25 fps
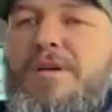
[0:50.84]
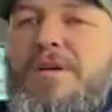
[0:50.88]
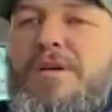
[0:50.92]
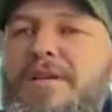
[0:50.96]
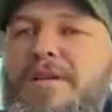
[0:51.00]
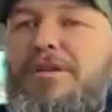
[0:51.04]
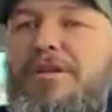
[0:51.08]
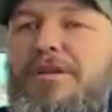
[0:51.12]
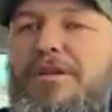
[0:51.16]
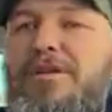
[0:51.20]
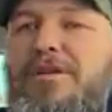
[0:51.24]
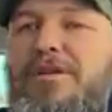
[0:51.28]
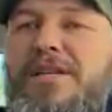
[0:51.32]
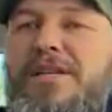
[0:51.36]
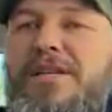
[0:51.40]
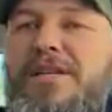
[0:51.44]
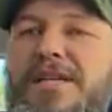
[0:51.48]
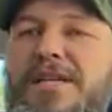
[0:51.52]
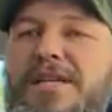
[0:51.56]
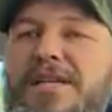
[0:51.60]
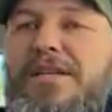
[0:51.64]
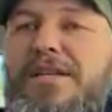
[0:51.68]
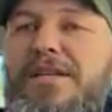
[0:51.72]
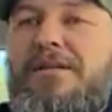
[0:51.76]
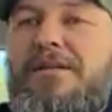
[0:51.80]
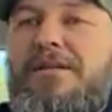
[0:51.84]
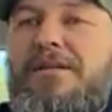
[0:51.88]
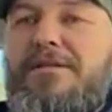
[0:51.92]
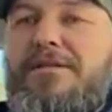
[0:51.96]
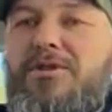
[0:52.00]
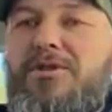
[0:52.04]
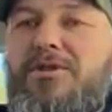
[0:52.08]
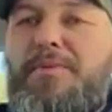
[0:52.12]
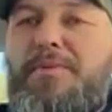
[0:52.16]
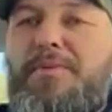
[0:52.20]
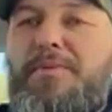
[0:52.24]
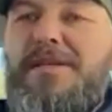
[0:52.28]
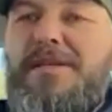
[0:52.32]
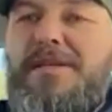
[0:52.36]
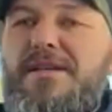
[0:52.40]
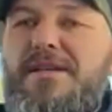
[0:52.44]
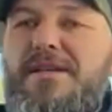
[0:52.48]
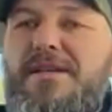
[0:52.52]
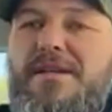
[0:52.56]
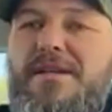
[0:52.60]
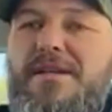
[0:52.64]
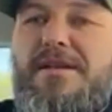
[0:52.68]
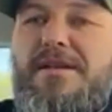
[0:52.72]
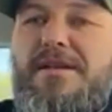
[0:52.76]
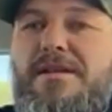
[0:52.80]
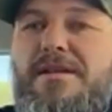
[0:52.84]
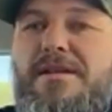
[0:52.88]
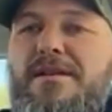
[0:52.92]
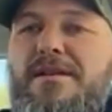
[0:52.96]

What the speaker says: get the hire car, do a PT,